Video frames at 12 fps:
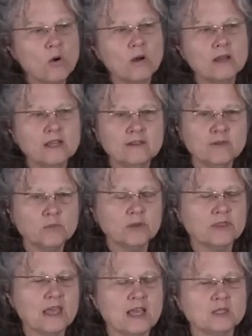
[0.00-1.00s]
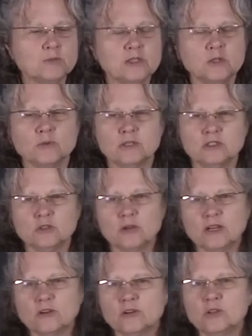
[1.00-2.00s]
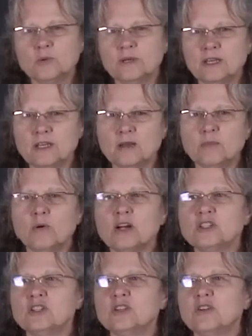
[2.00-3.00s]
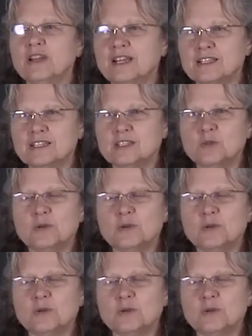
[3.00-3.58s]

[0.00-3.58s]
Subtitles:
or even with the SP2200, you would end up washing your hands because